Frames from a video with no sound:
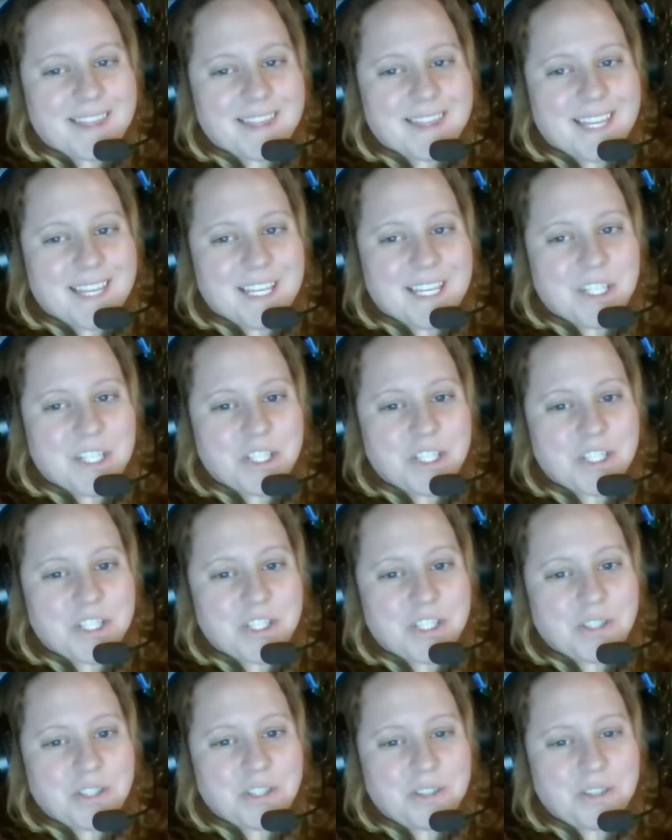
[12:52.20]
they
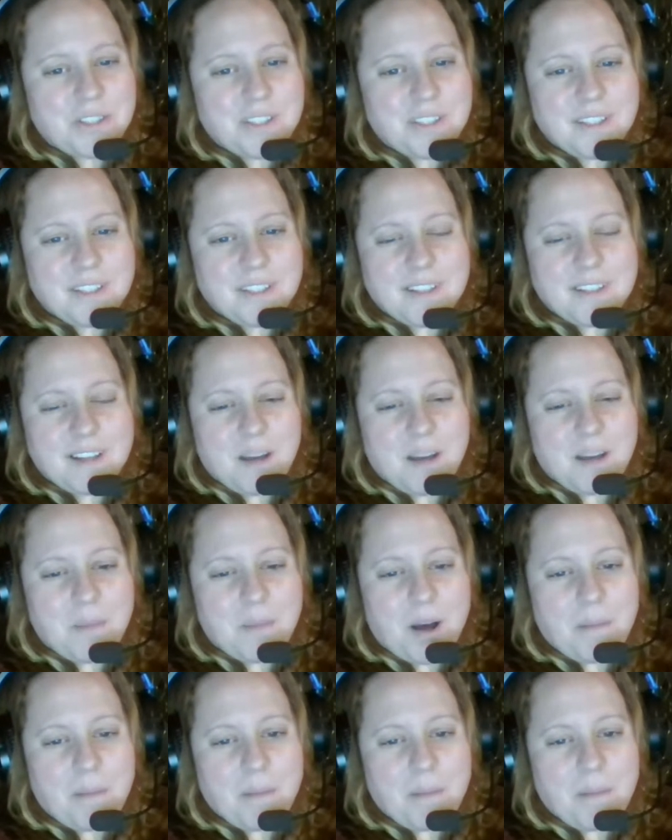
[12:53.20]
should come
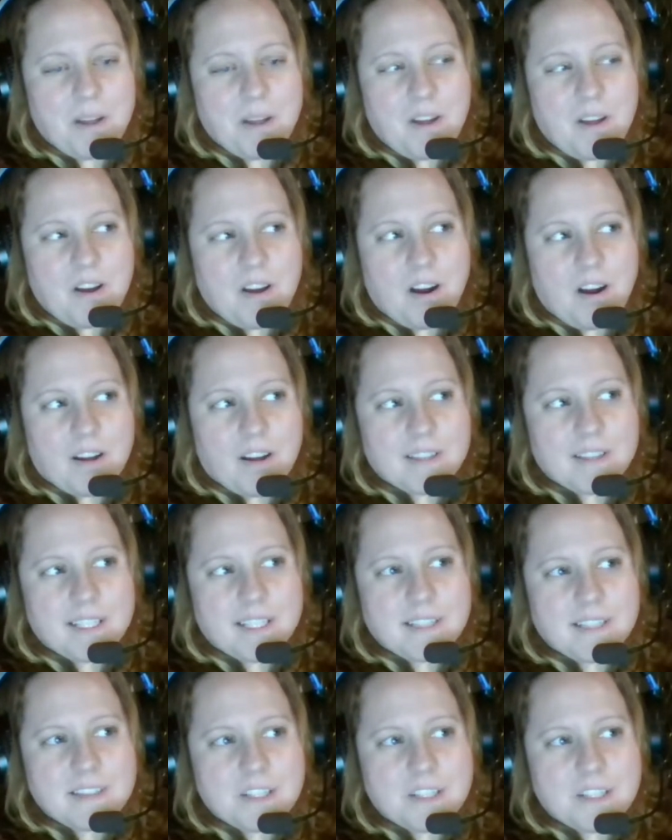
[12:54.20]
up, or at
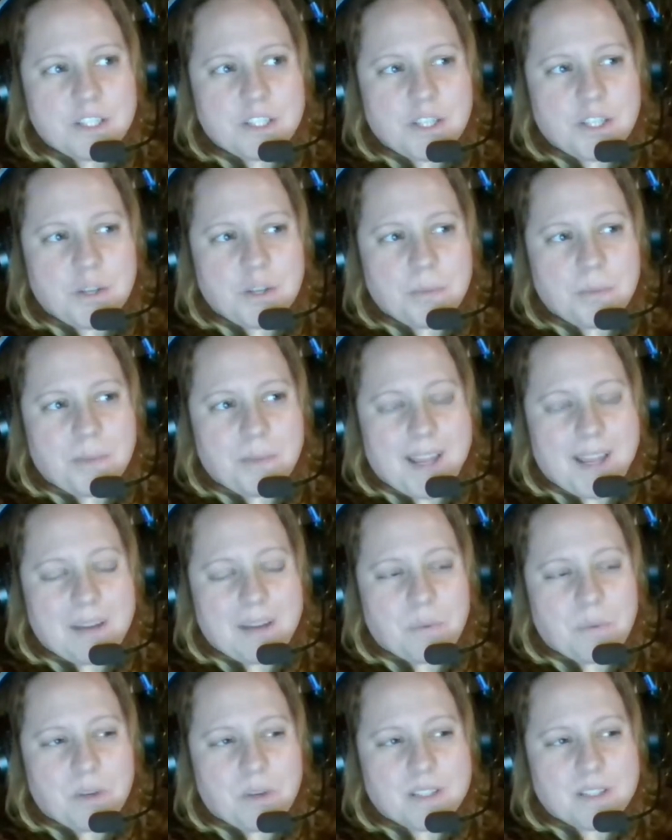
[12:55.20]
least the two
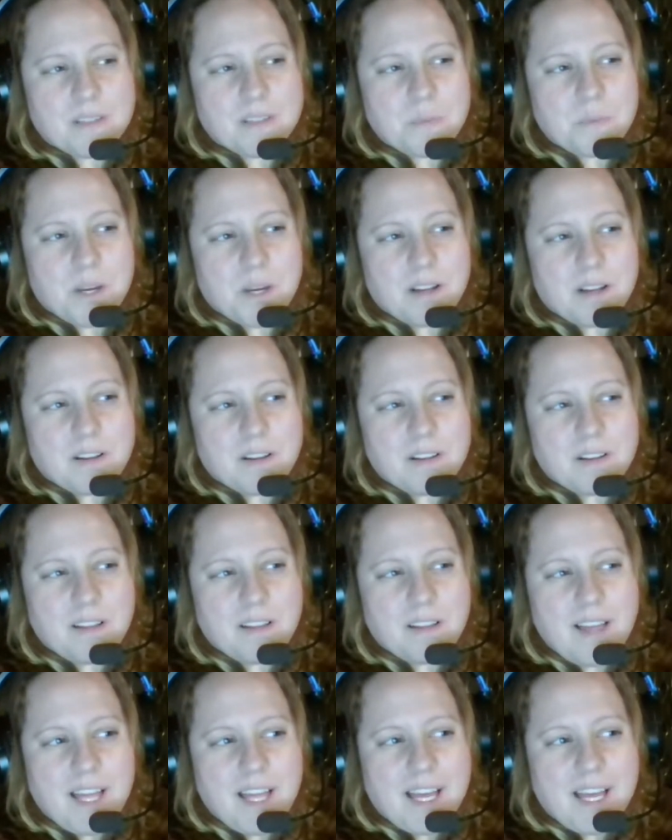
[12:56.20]
main ones will.
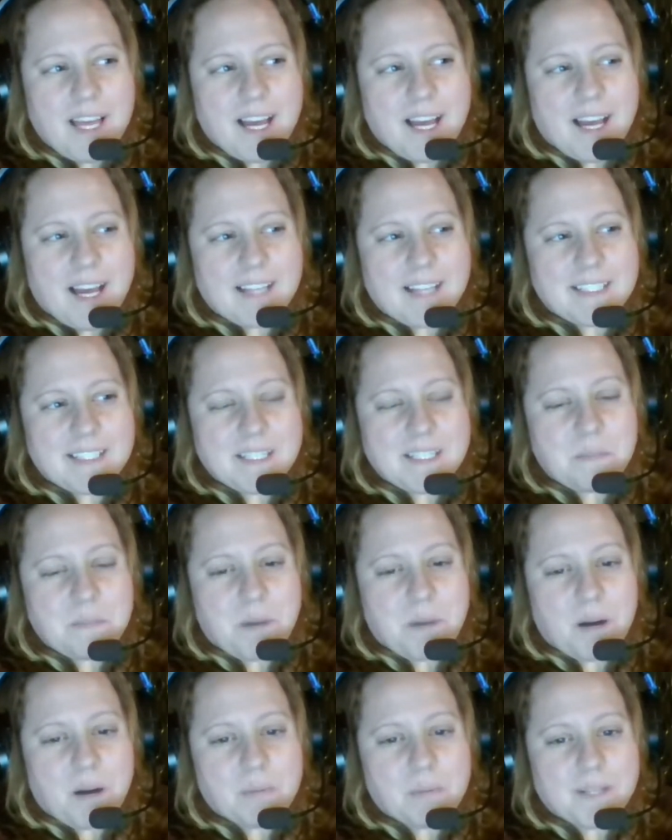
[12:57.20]
I did
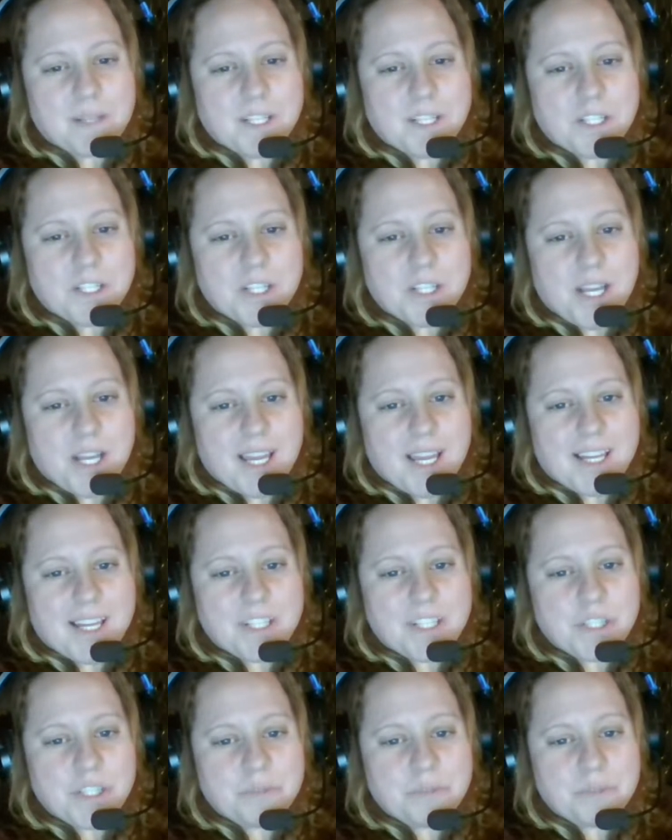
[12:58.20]
publish a
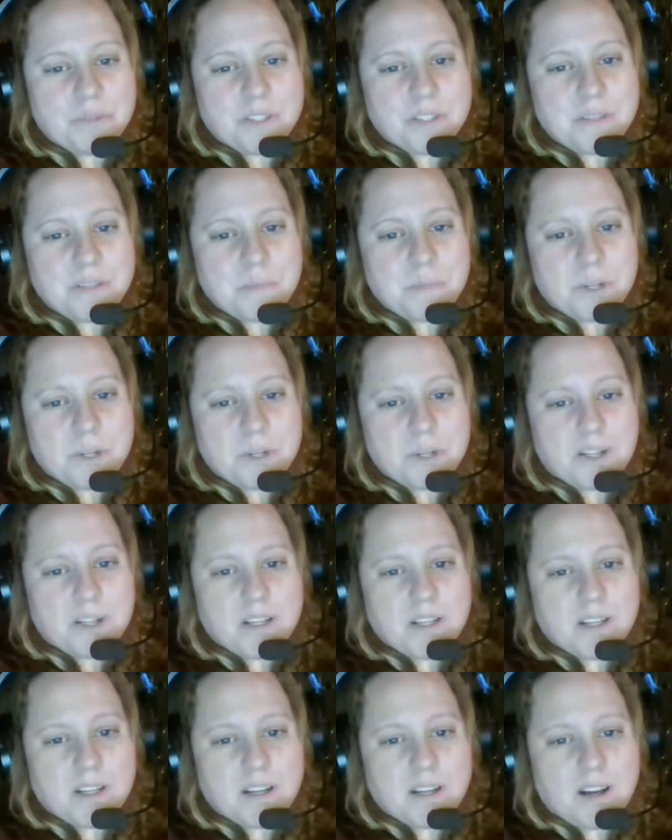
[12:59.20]
children's
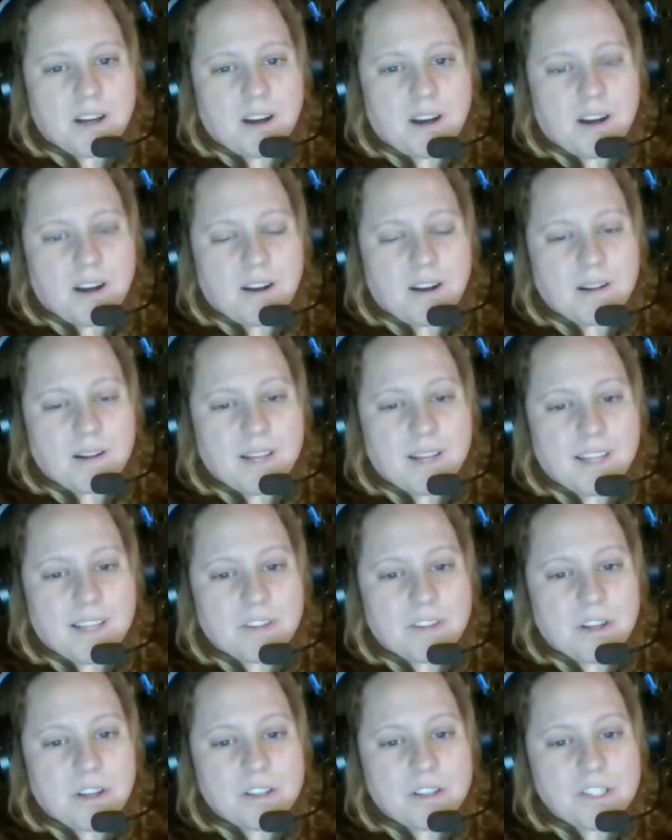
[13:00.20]
book
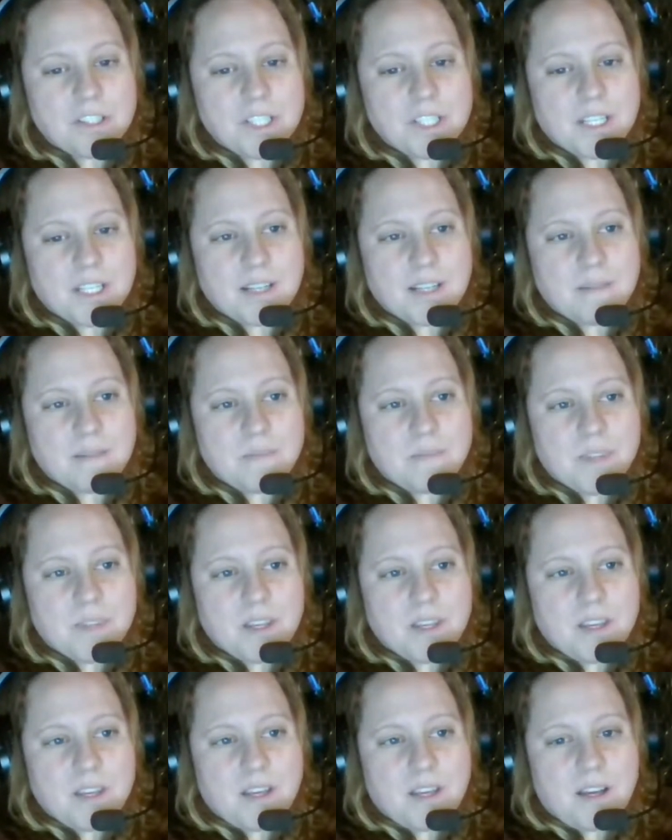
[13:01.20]
anthology
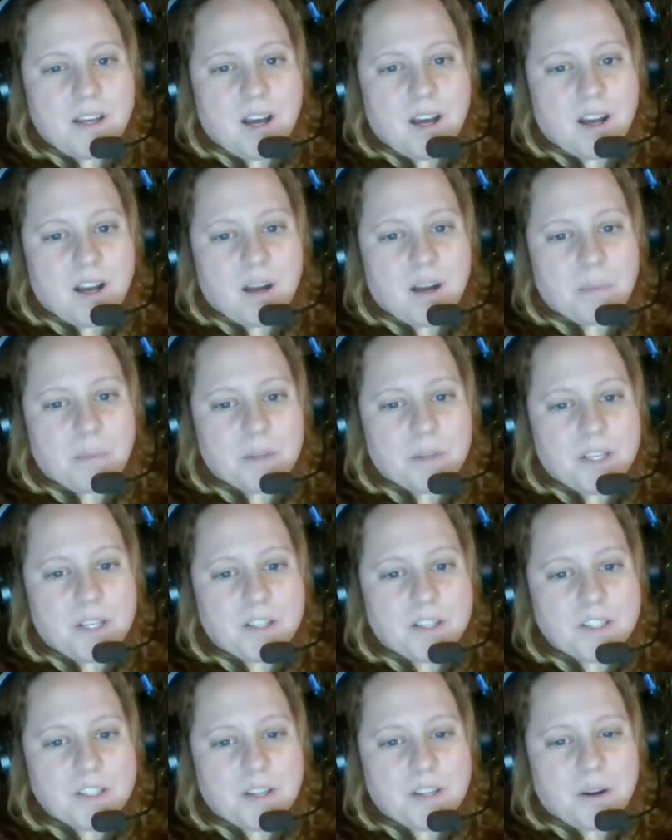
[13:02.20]
a couple
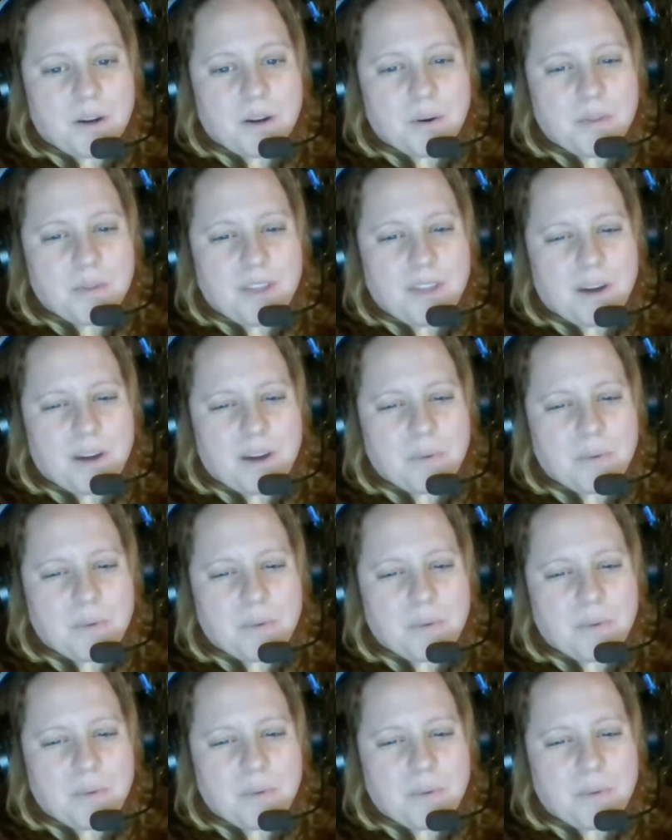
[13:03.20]
years ago. That